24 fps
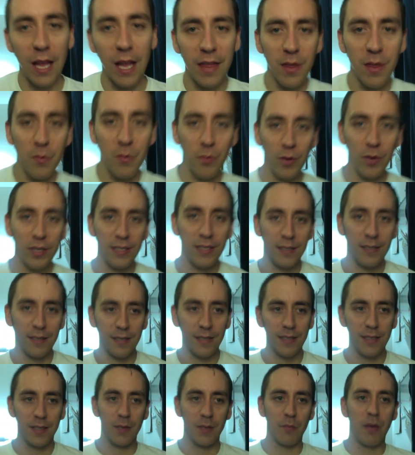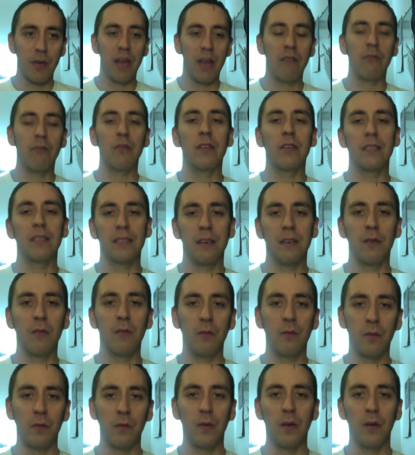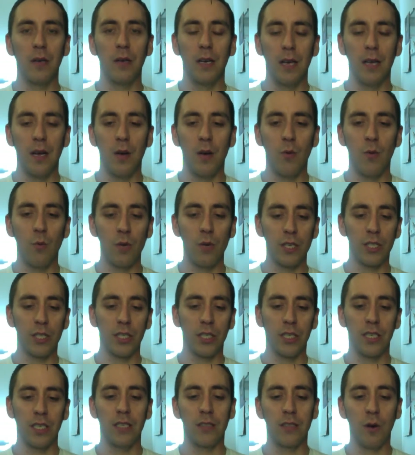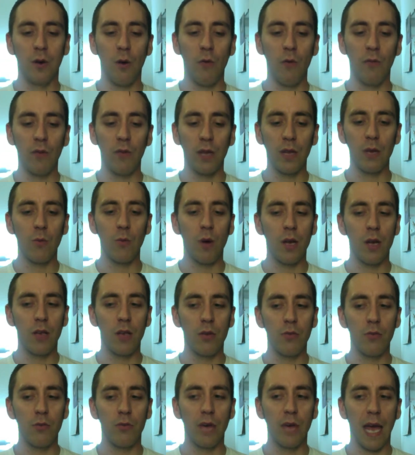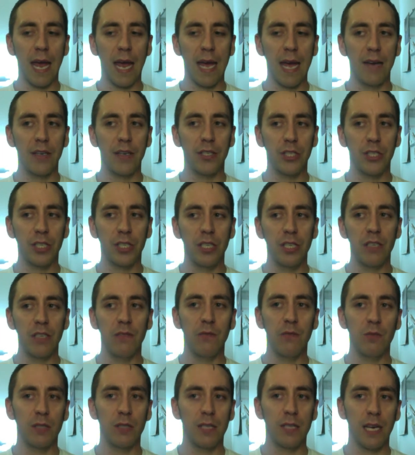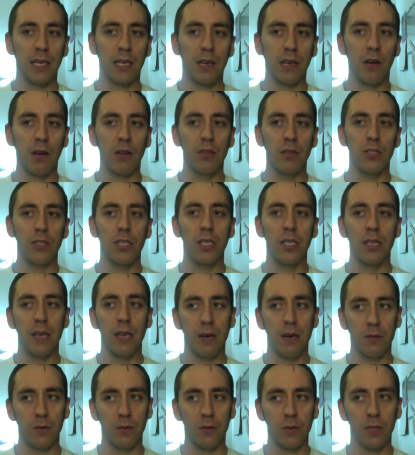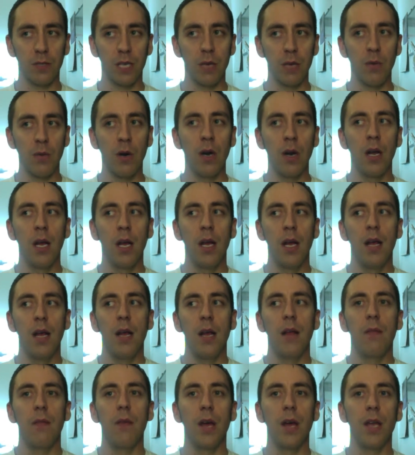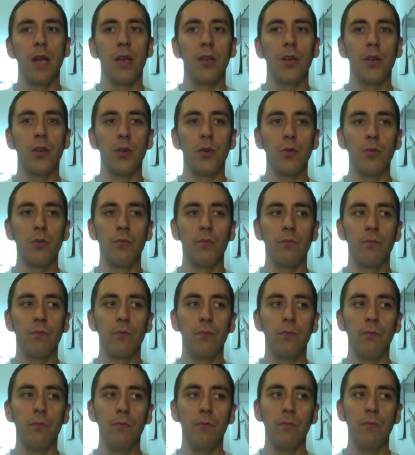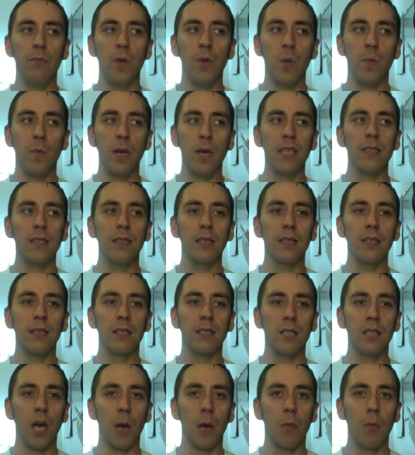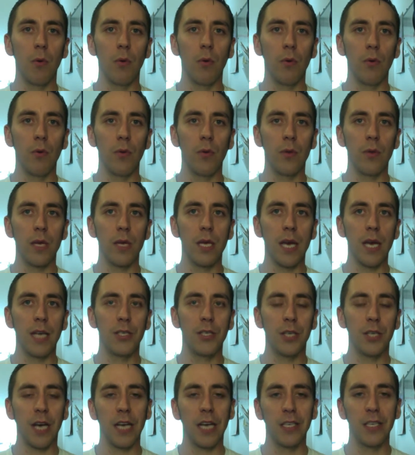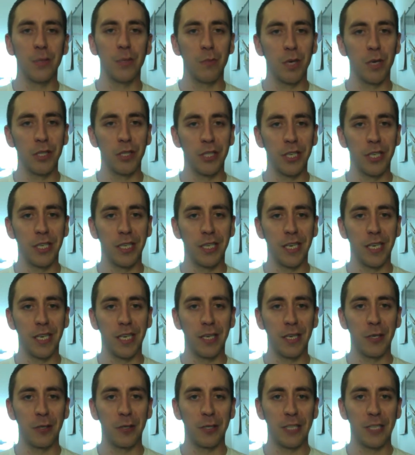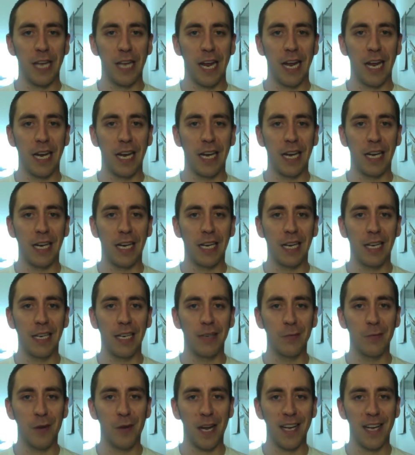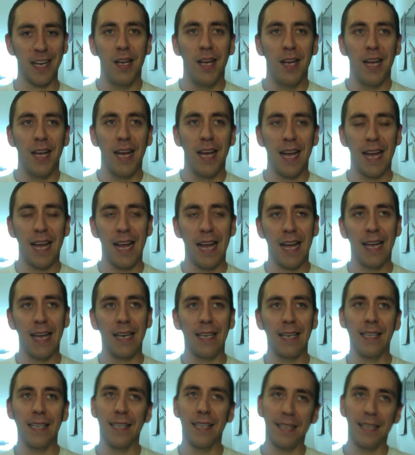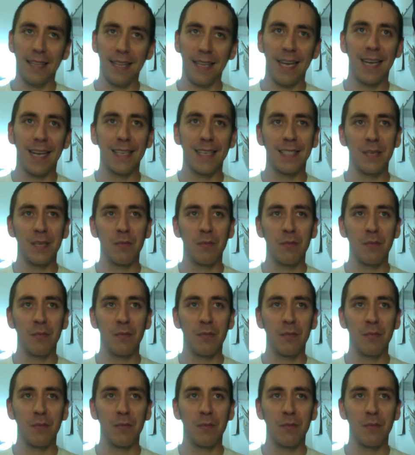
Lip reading: the prison system pay for itself, which is hopefully what you can achieve with technology and the outsourced labor, then you'd basically double the education budget in your state, right? And like I said